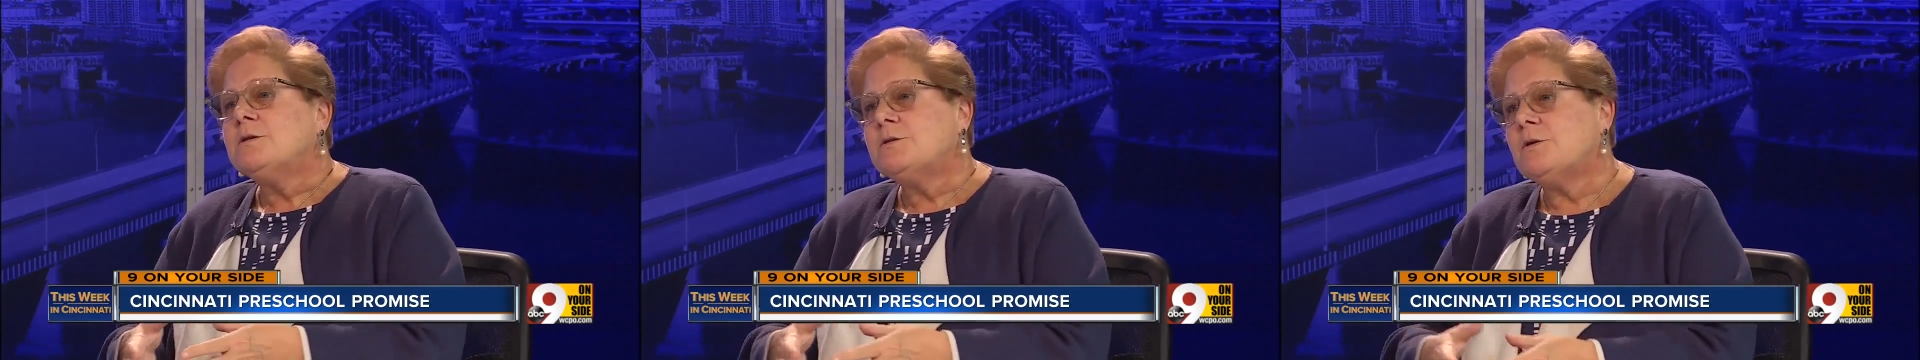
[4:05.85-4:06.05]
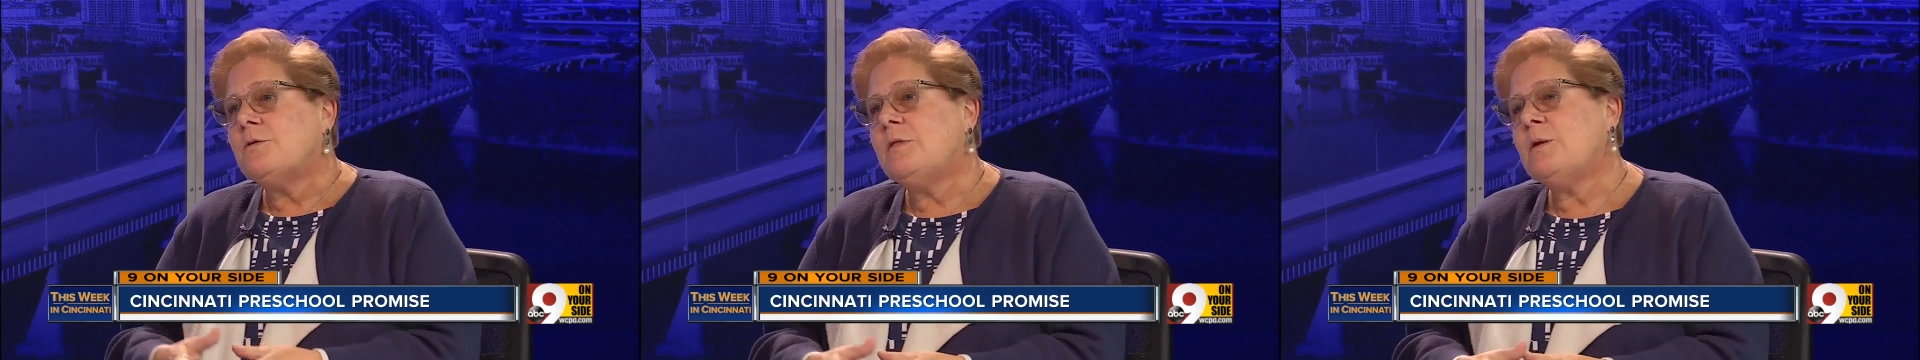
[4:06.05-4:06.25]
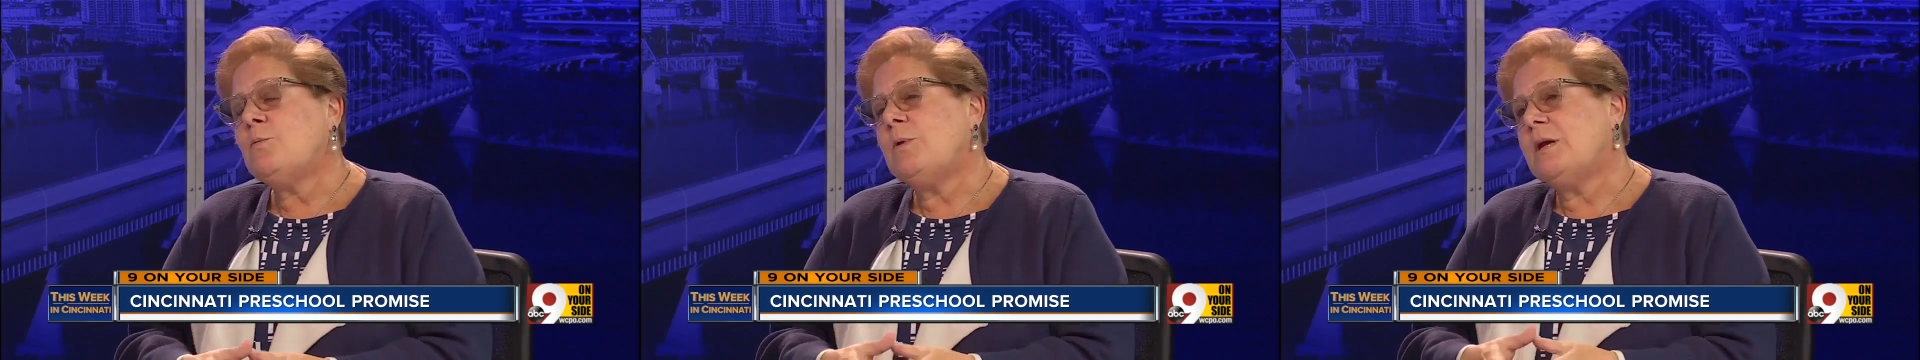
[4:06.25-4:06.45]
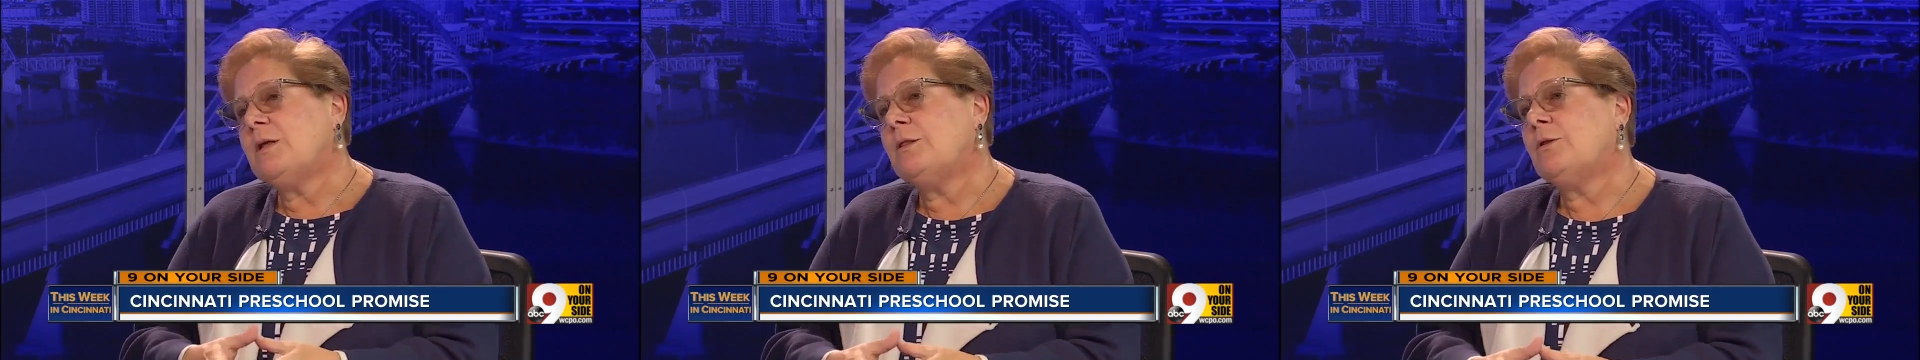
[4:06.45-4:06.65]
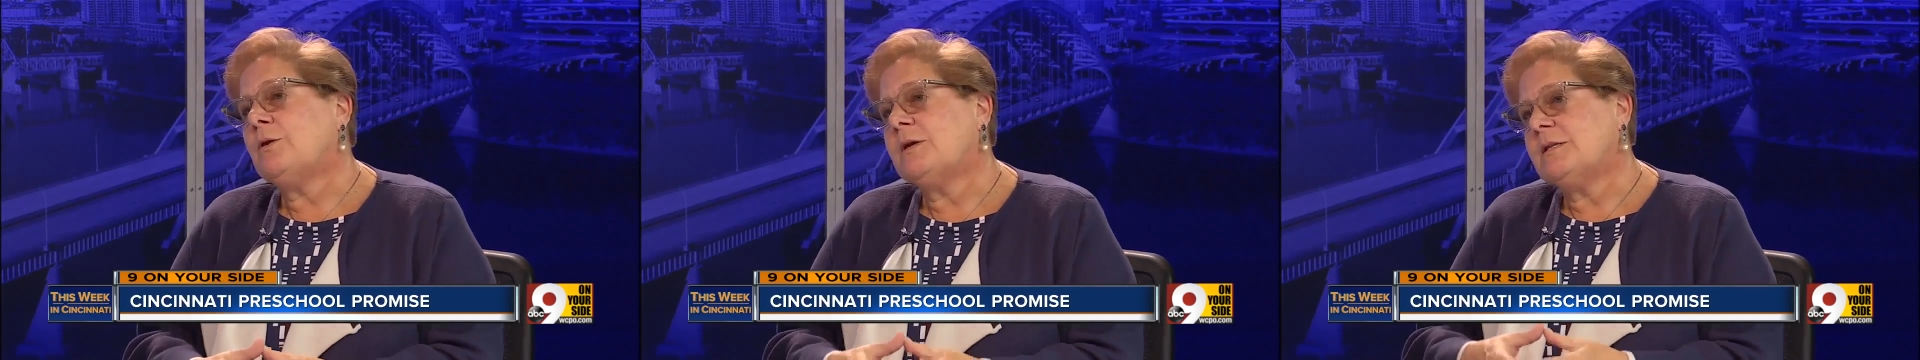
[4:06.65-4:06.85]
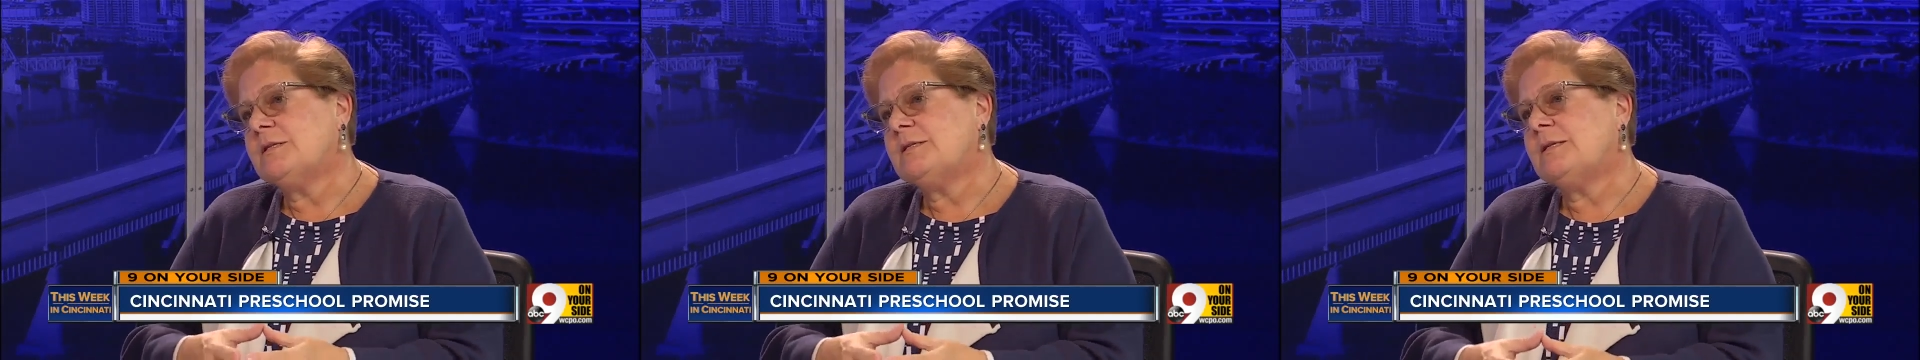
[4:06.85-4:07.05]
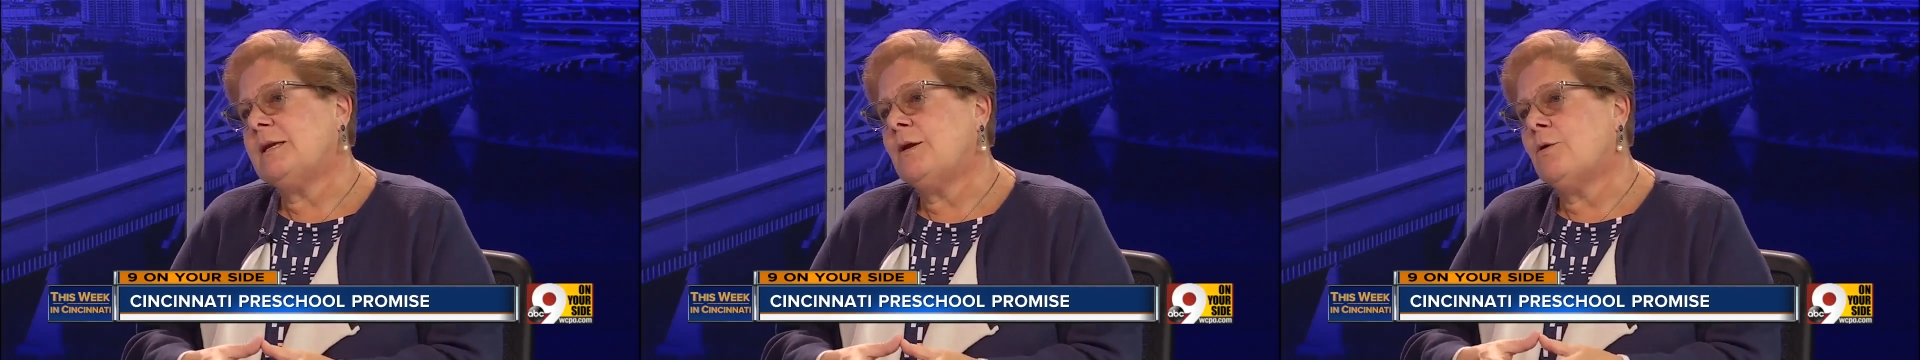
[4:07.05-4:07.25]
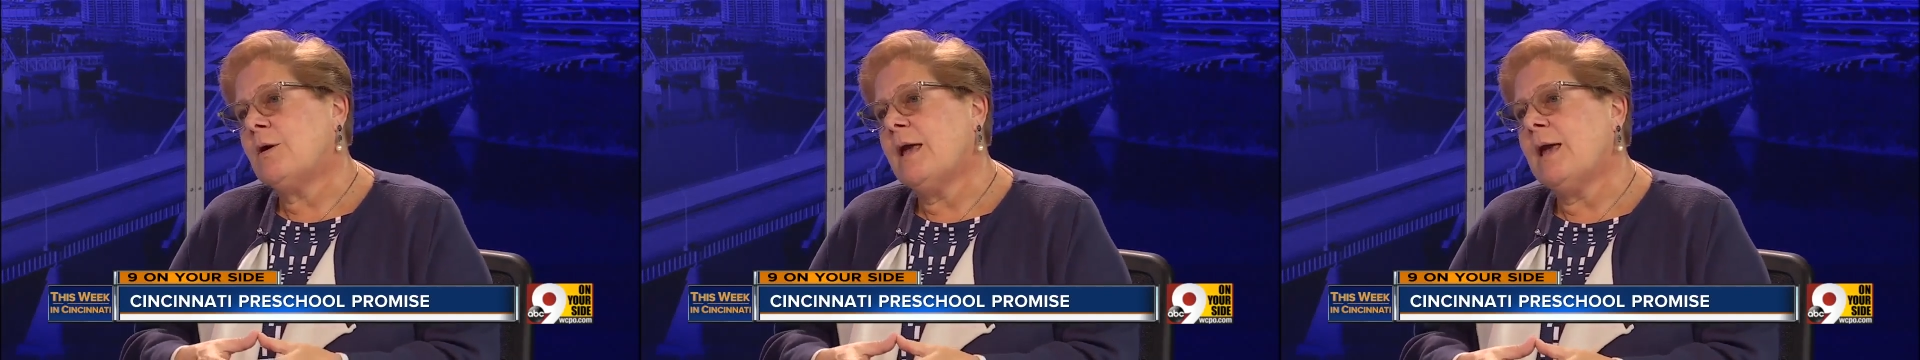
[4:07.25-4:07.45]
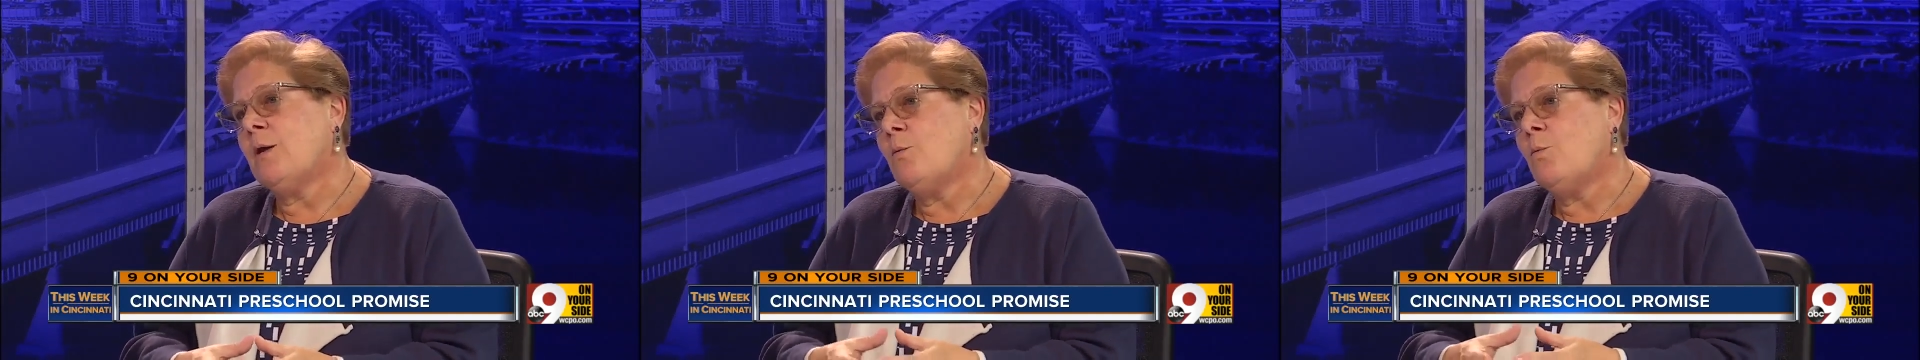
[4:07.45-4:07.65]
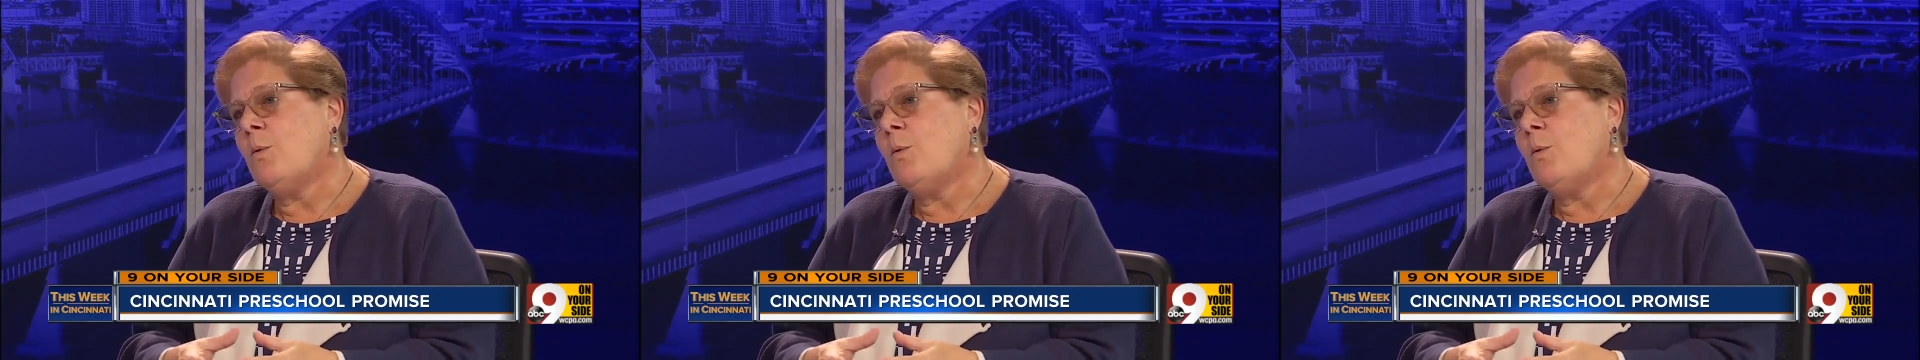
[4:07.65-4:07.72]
so then we can look and see, okay,